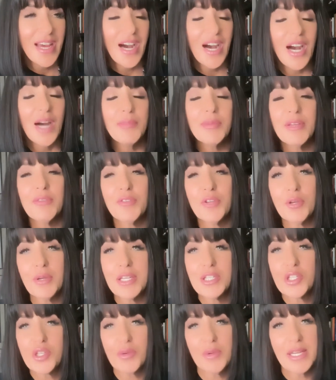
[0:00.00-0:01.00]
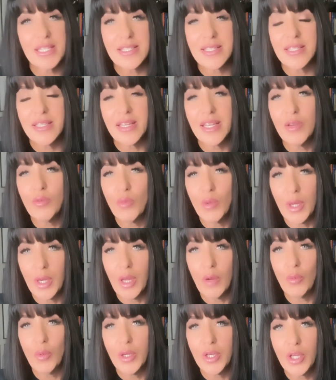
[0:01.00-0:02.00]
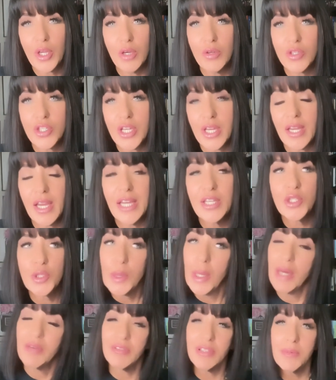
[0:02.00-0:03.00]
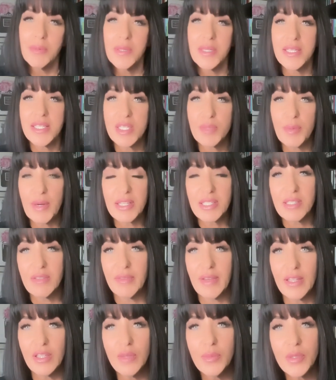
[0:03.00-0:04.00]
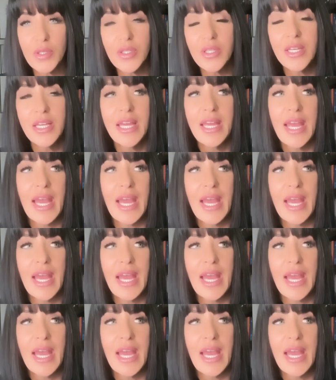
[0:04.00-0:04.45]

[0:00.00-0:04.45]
Uh, if you're interested in one coaching, I do have limited spots available,